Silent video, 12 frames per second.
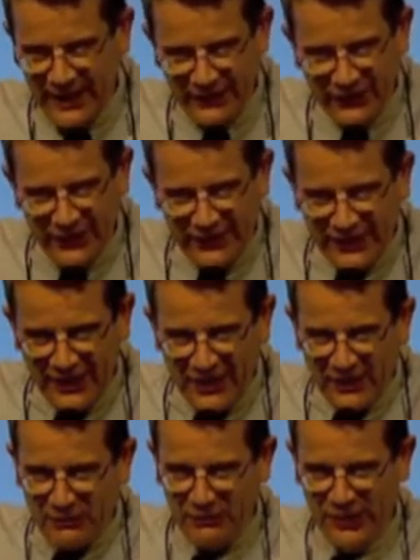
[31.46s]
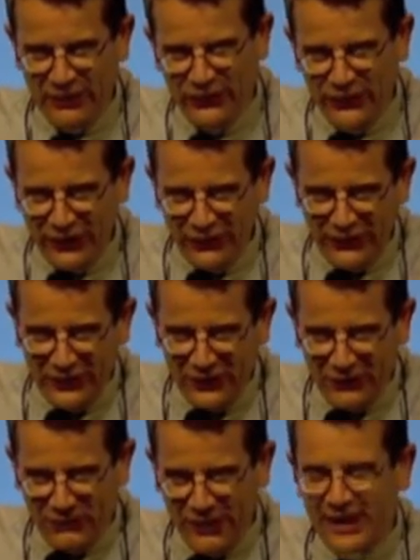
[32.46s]
and that I have
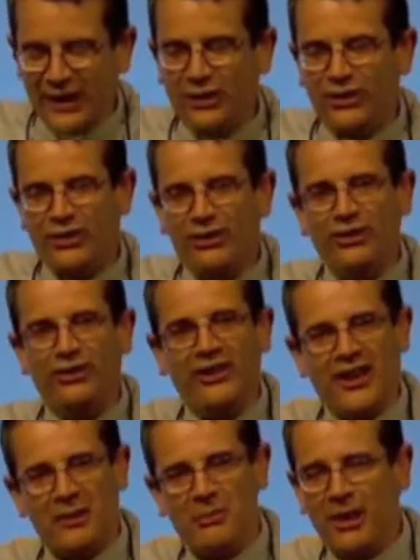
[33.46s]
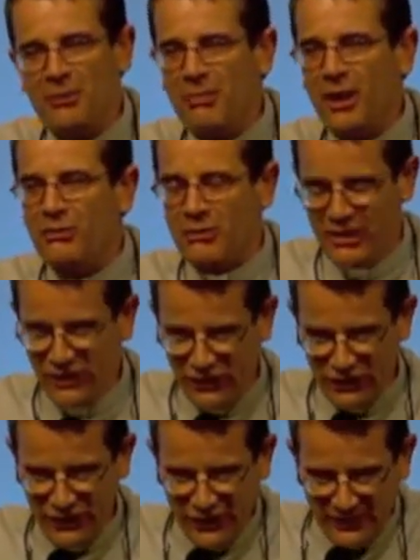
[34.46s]
16 villages in my
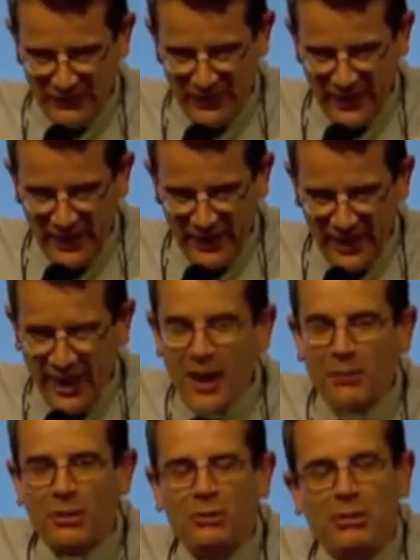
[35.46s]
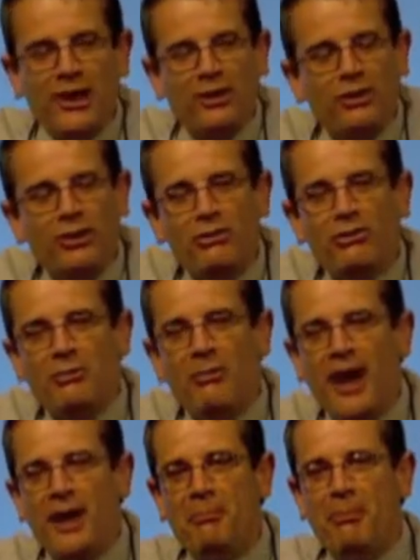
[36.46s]
parish. But because of
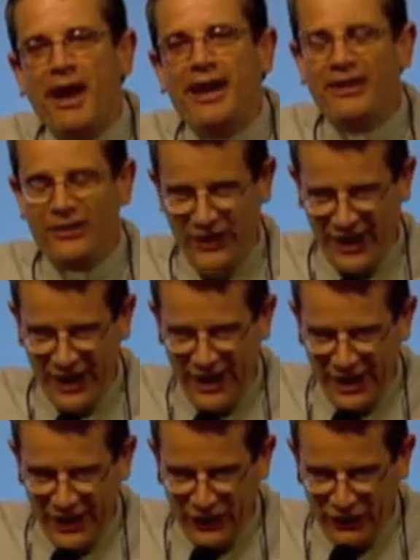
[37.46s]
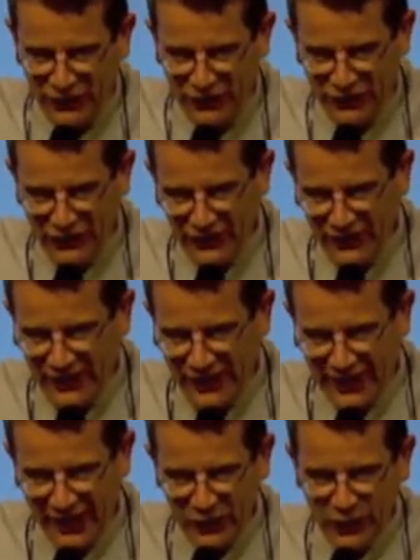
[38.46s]
my bad English,
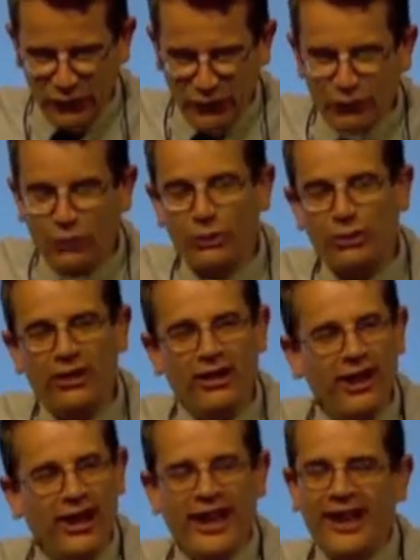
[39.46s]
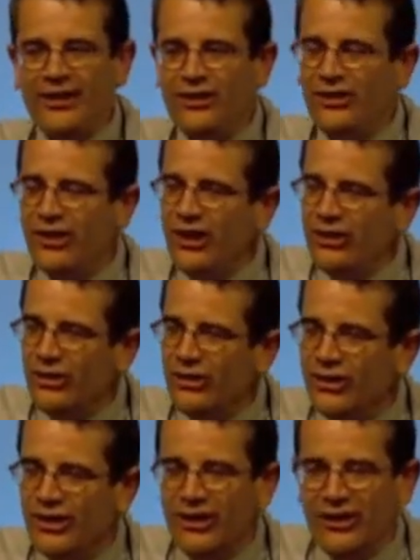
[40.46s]
he understood
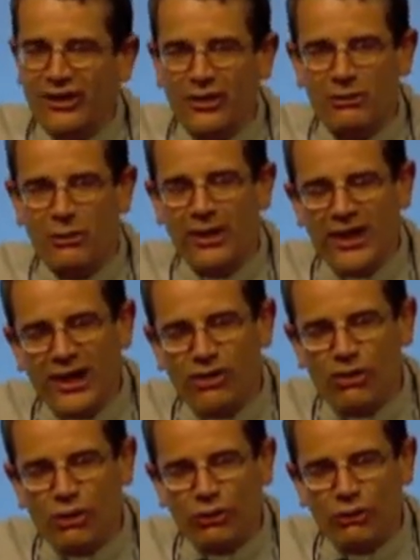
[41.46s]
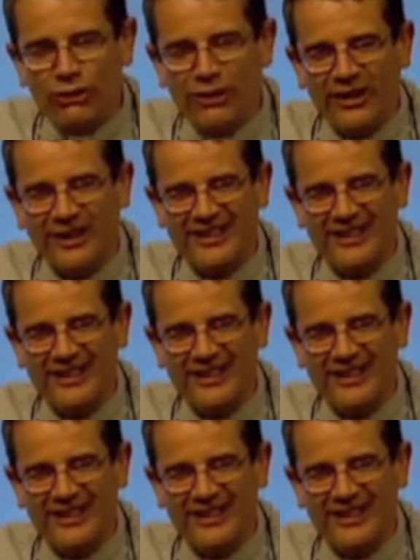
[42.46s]
16 religious.